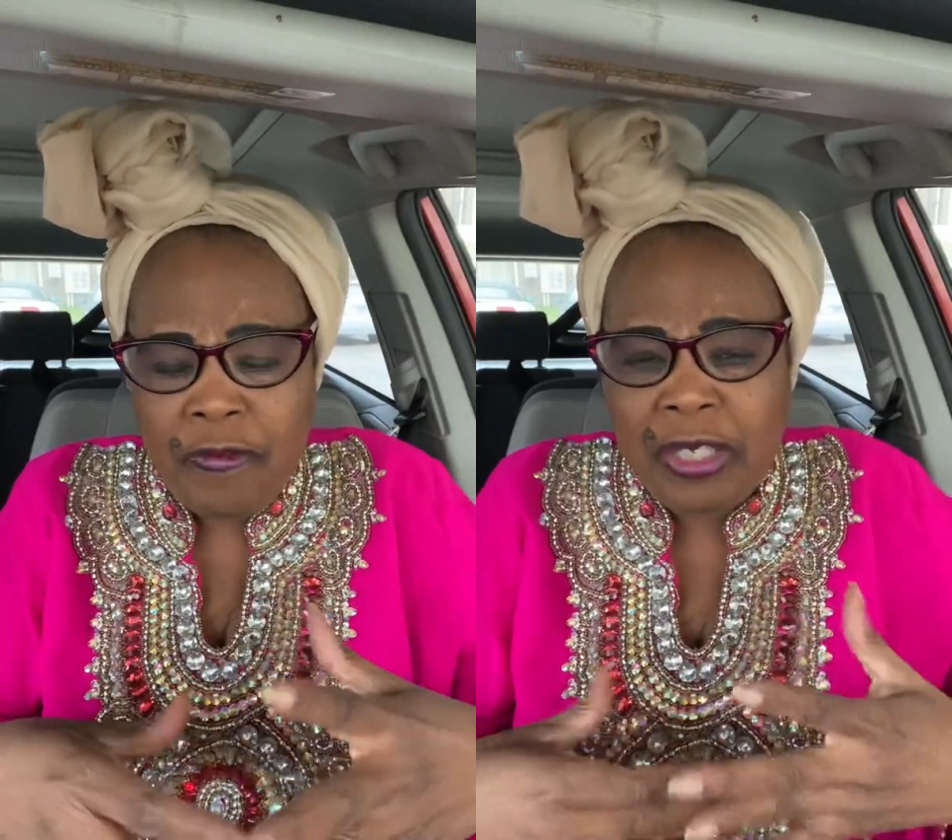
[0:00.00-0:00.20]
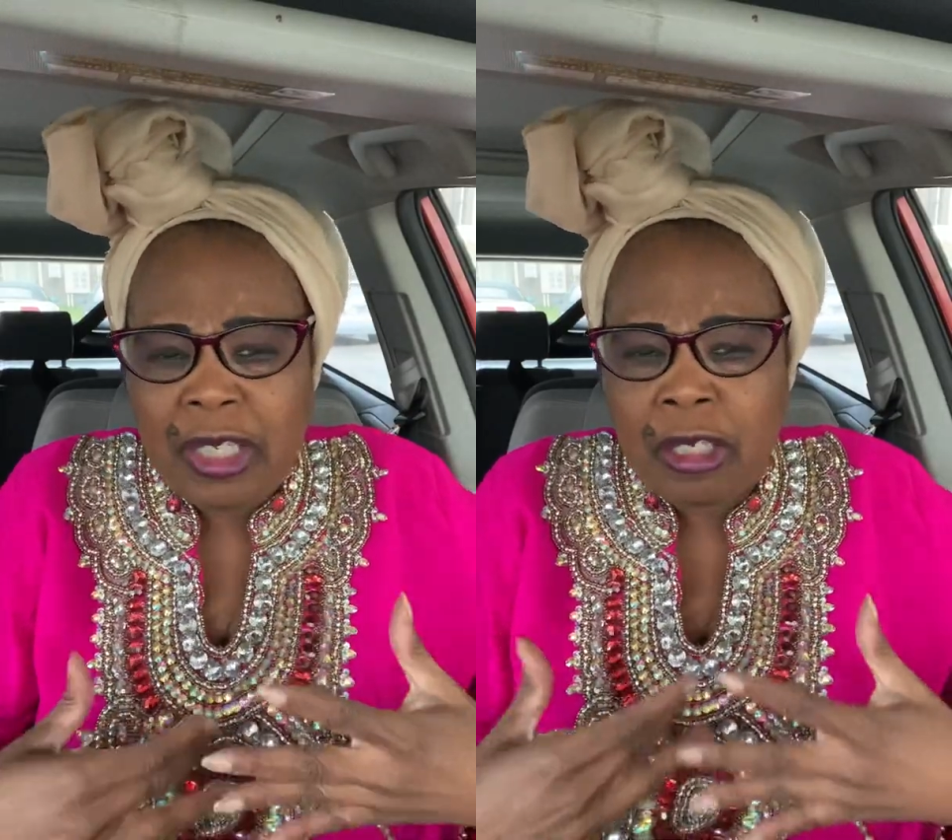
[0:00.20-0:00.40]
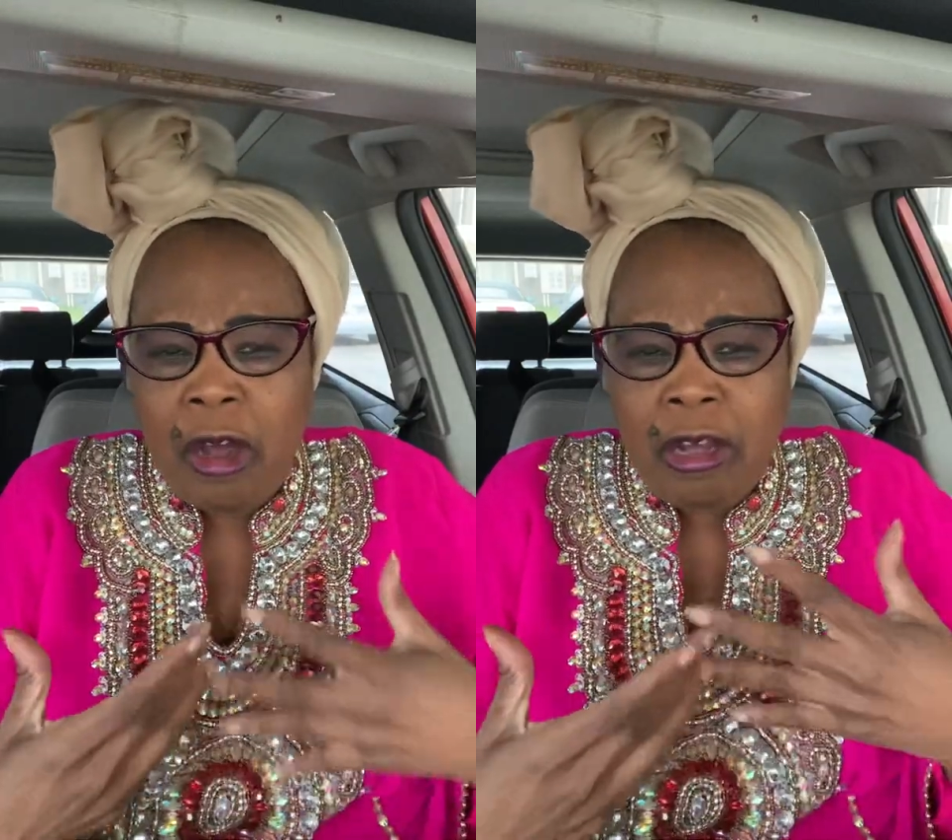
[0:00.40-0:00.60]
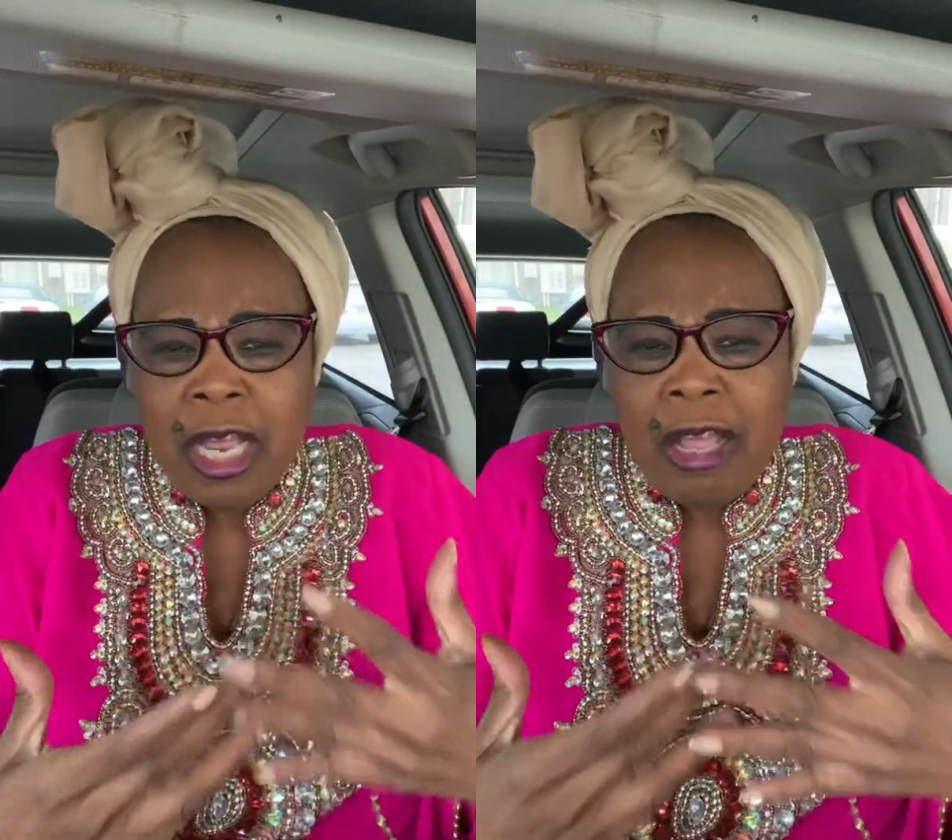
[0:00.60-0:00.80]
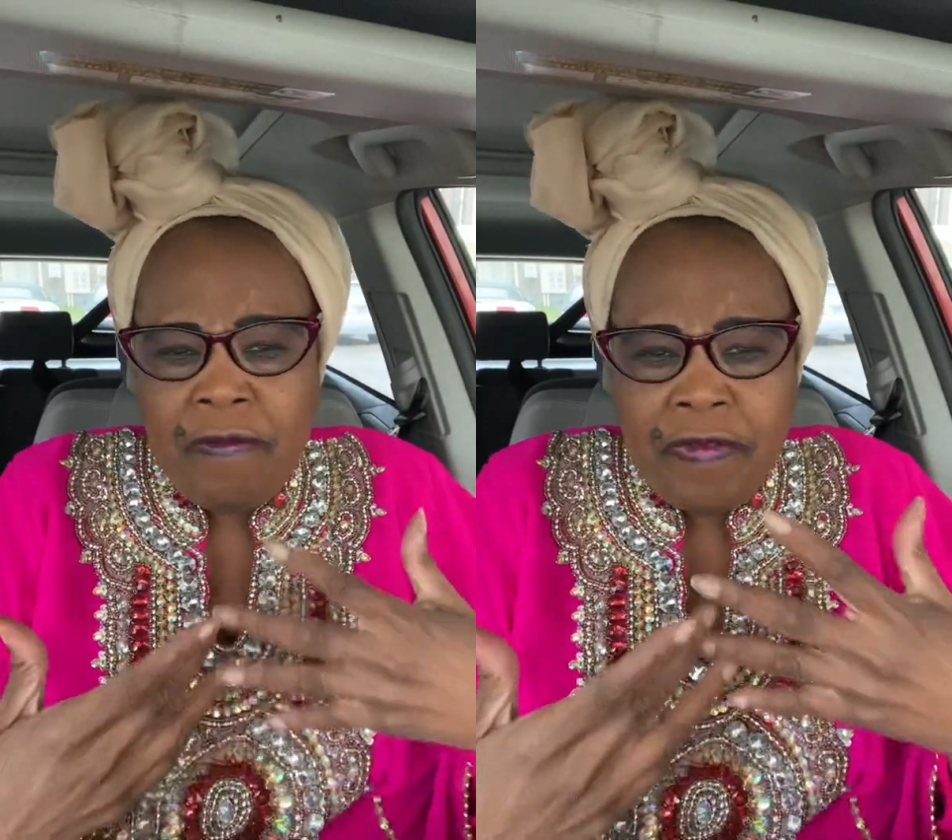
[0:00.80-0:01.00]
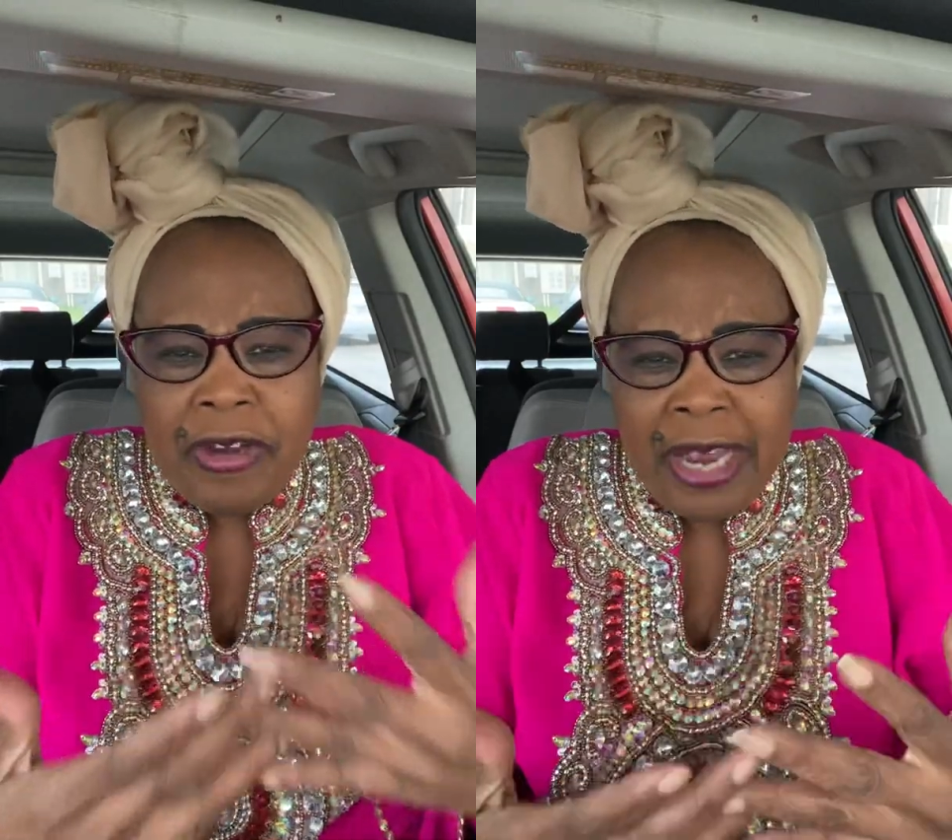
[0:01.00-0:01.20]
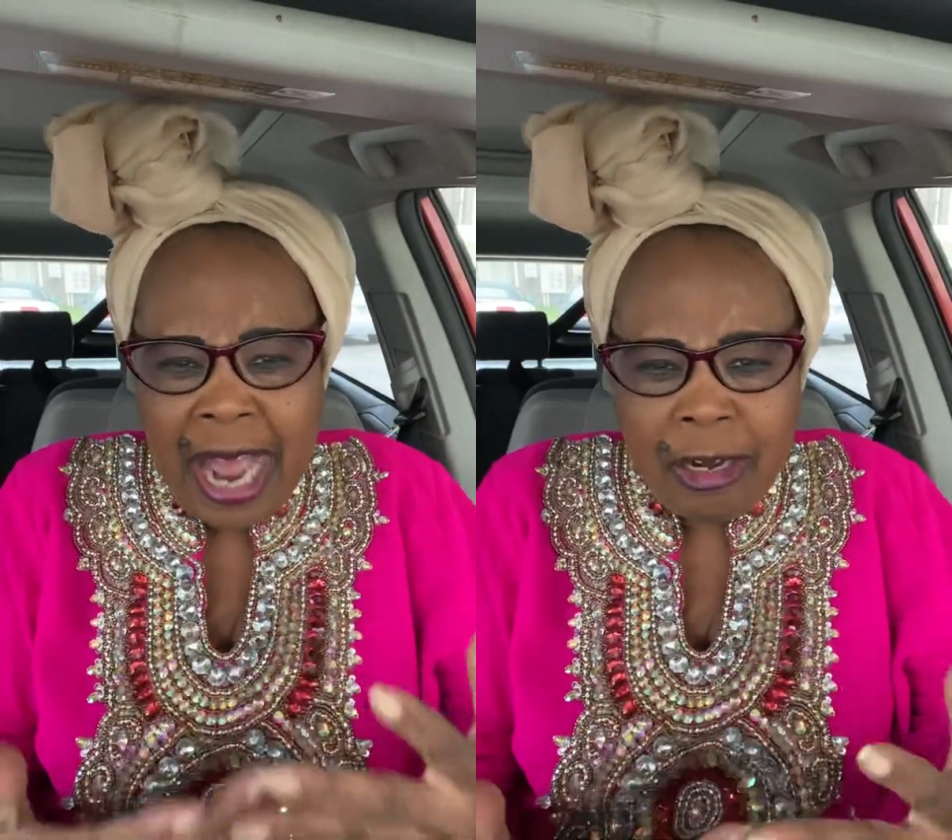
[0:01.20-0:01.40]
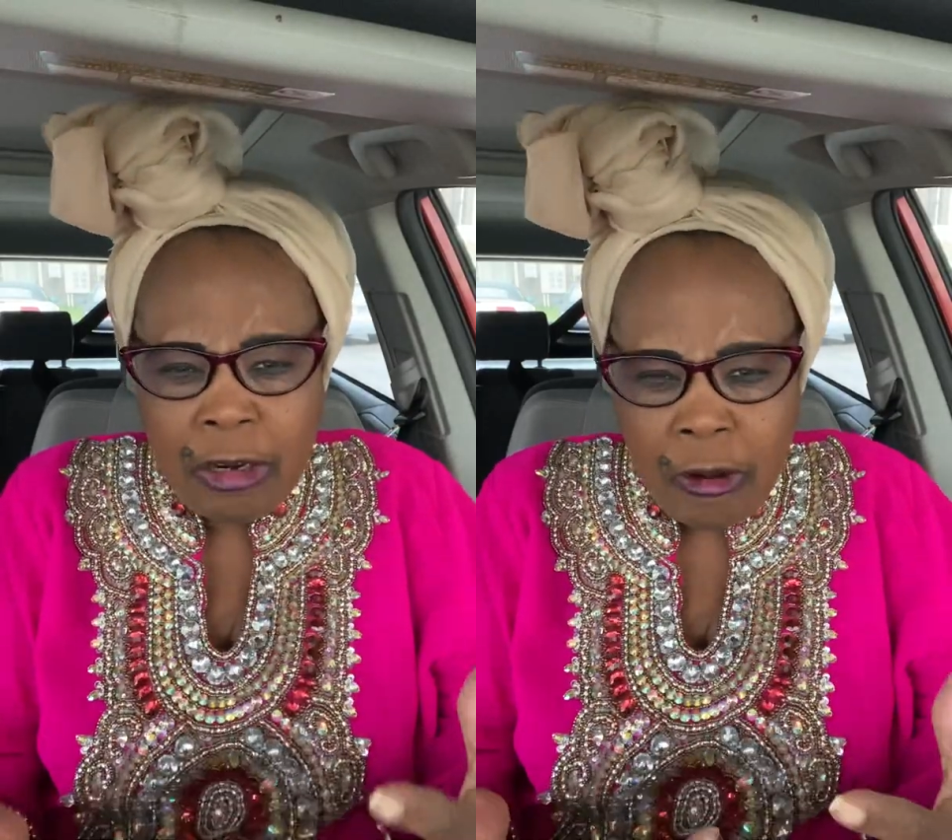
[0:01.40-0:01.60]
It is called
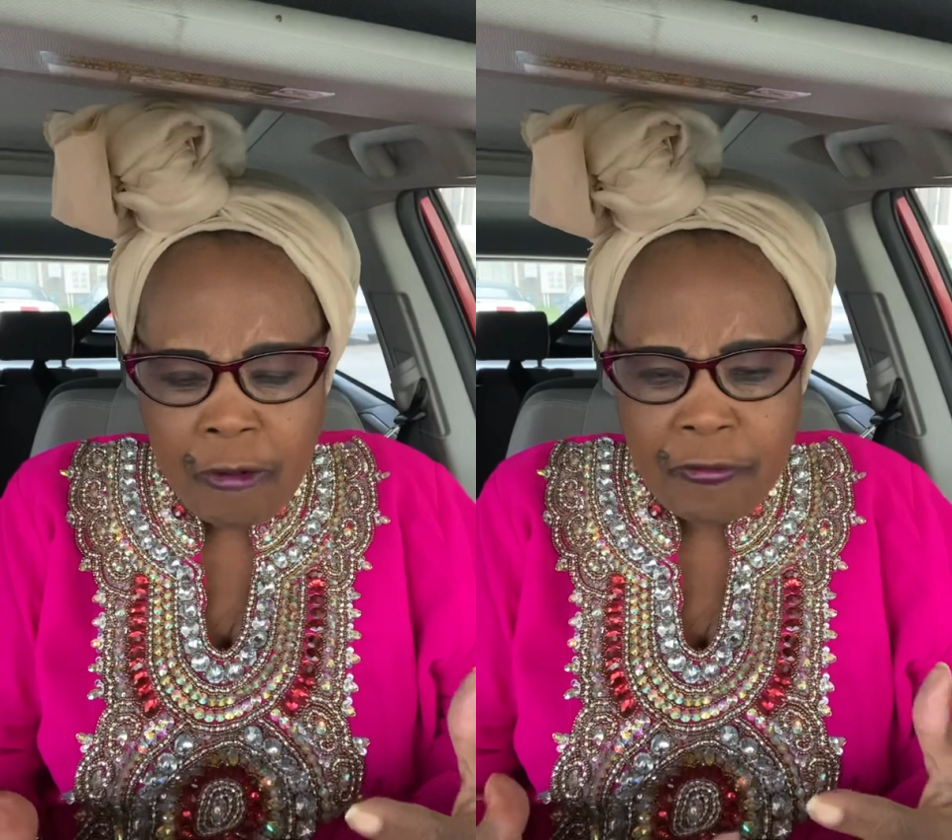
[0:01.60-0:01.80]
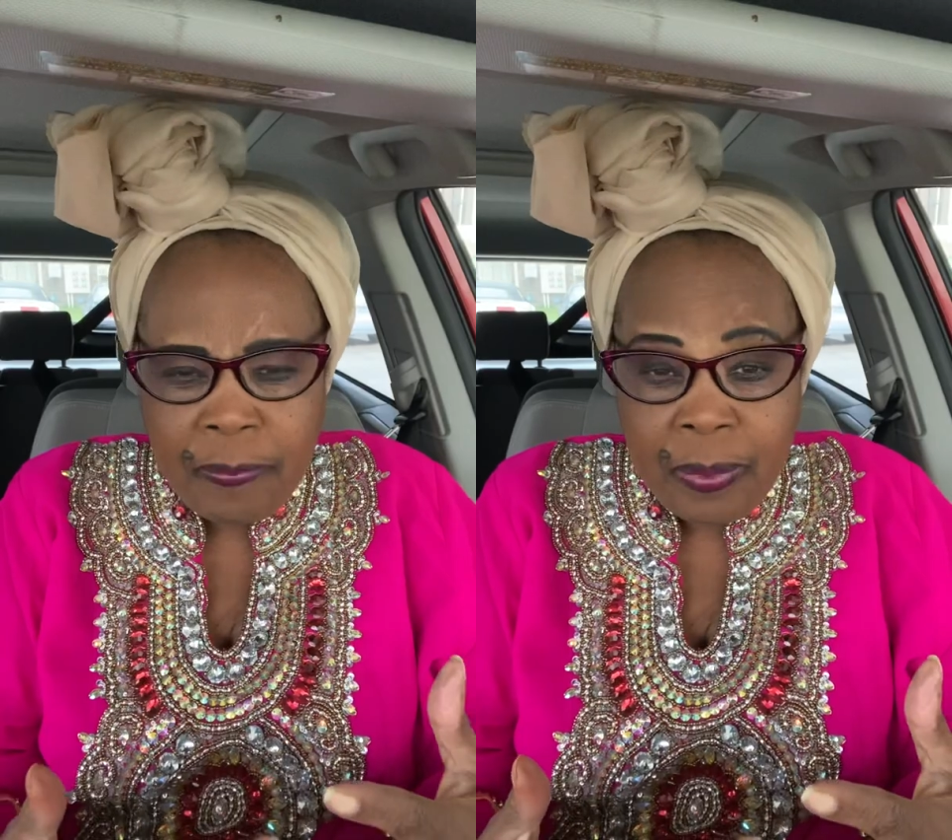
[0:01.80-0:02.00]
filial love.